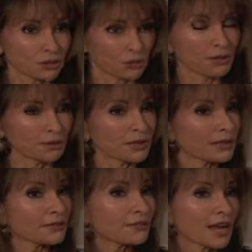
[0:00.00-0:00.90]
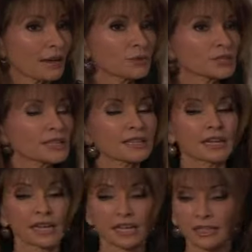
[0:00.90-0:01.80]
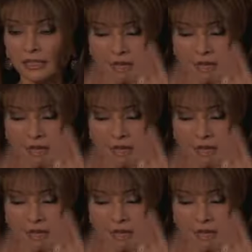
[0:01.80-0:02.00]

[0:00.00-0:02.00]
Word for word: so I assume there'll be a lot of cameras, and then I...